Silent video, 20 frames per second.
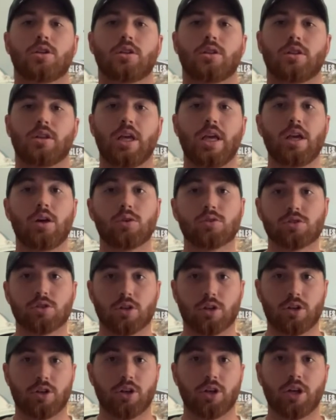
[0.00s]
The Eagles
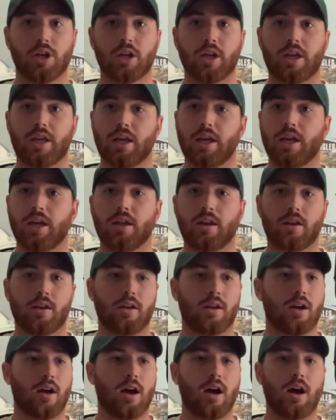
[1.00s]
look good
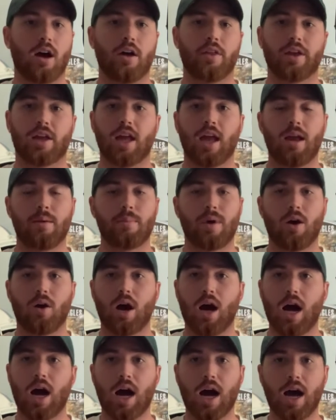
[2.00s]
again. They came out
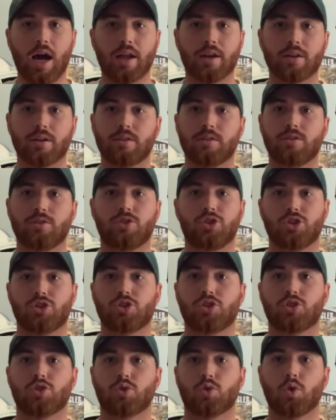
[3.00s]
hot,
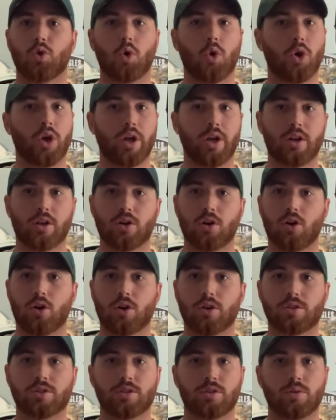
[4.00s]
destroyed
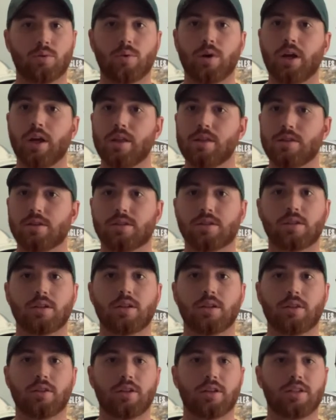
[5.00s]
Carson Wentz.
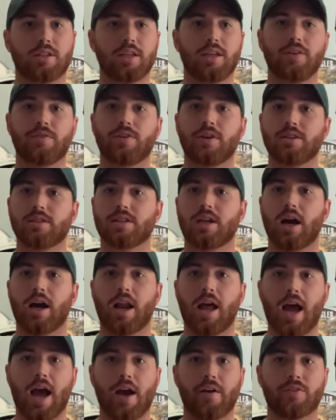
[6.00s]
The defense got
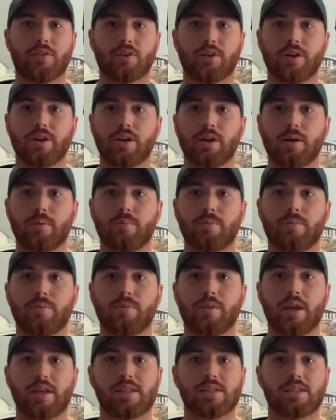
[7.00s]
after him.
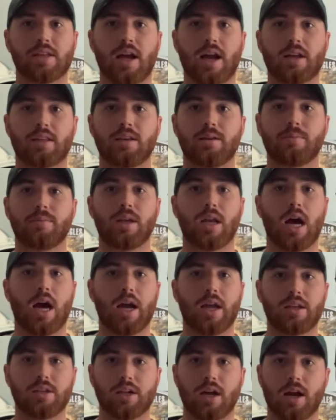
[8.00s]
They sacked him
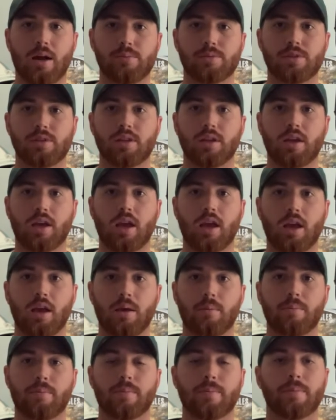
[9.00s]
9 times in the
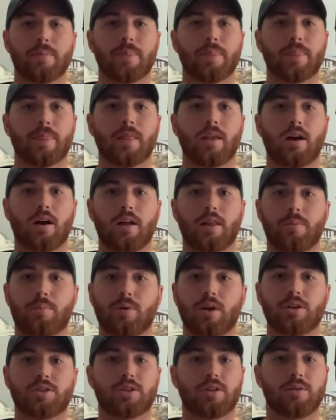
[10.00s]
game. They
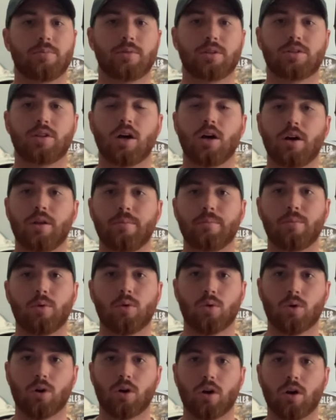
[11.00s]
pressured him a ton
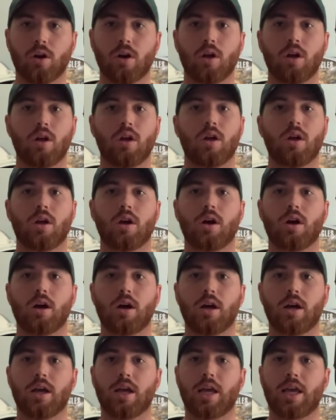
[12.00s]
more.
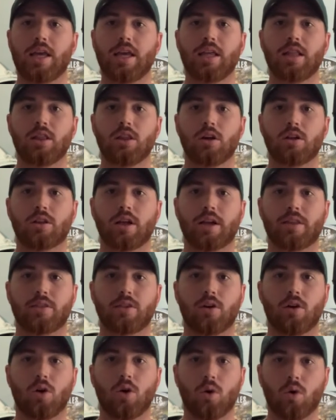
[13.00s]
He looked like
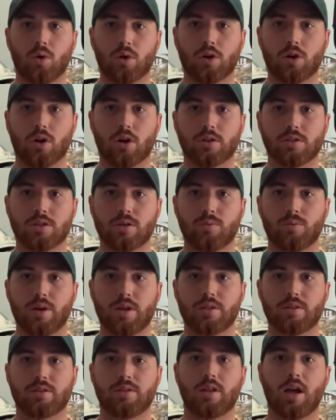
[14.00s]
the old Carson
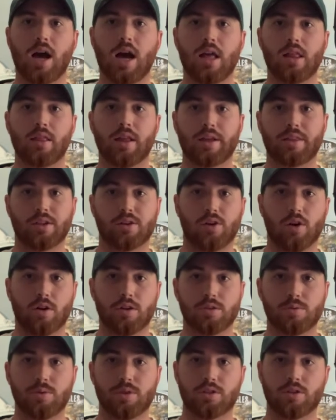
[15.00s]
Wentz, not like the
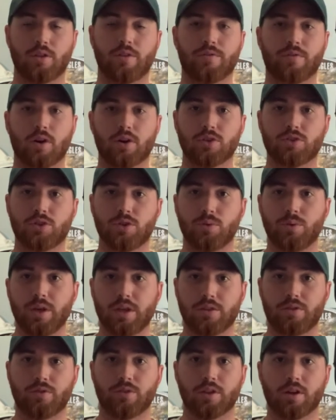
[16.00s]
Carson Wentz of the first 2
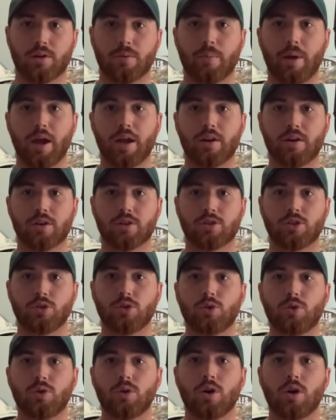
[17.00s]
weeks for the Commanders,
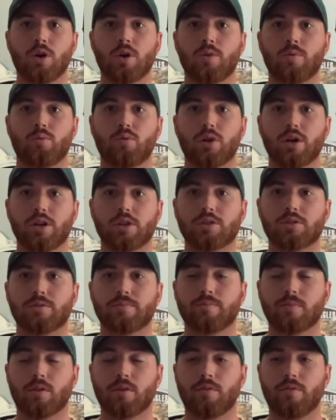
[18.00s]
who was
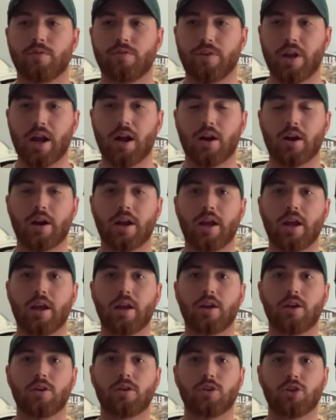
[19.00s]

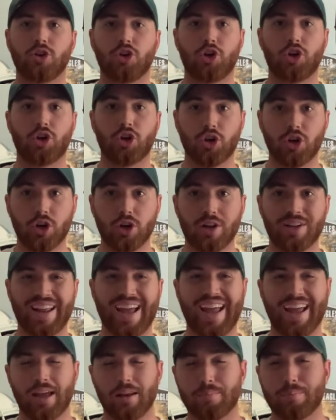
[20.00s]
very good
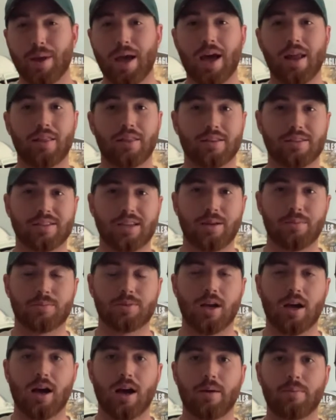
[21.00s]
and bad at the same
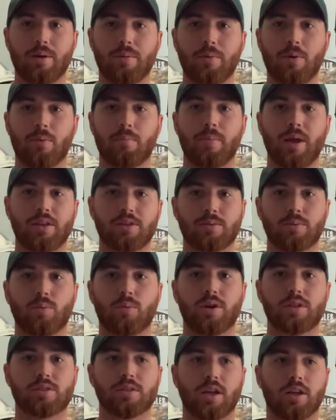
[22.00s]
time. He made some
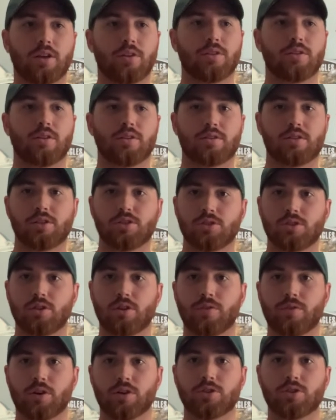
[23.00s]
Wentz-like decisions in
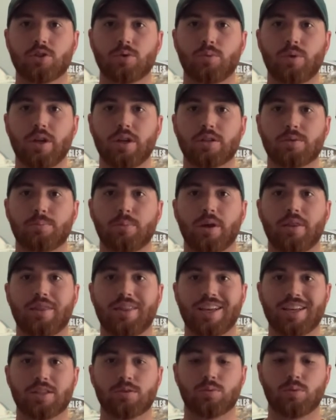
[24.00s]
the first 2 weeks, but
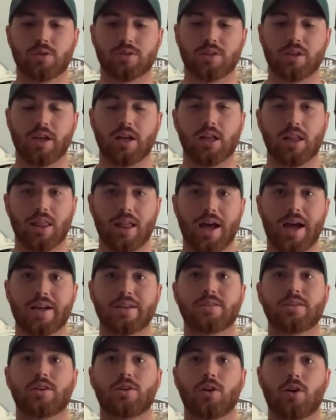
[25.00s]
this was a
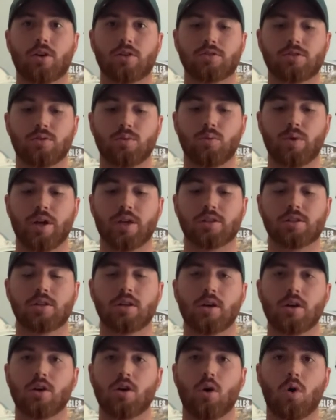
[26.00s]
classic Carson Wentz,
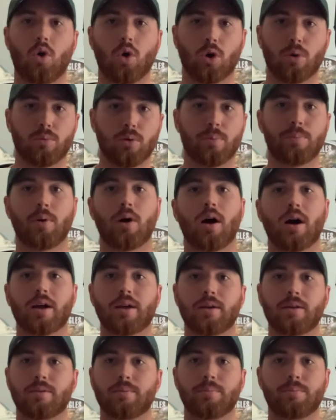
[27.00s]
horrible
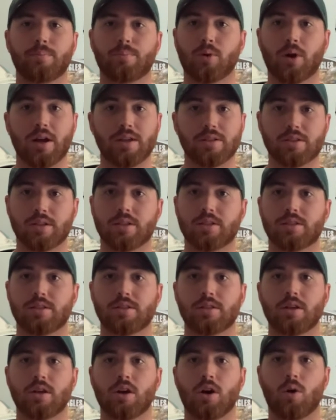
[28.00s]
pocket
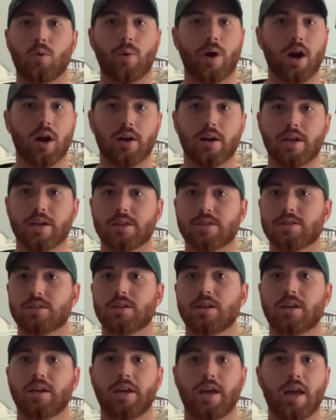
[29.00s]
presence, awareness
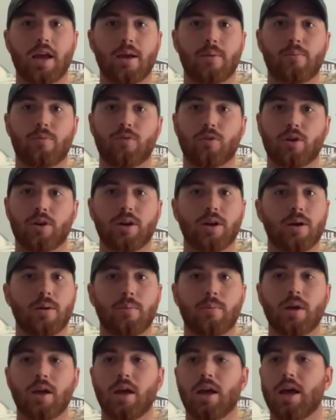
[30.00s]
game for
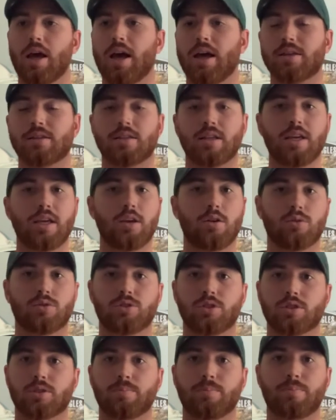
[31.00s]
him as the Eagles
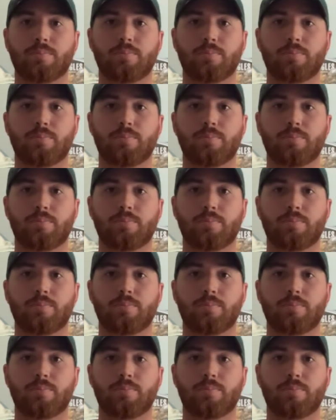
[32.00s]
just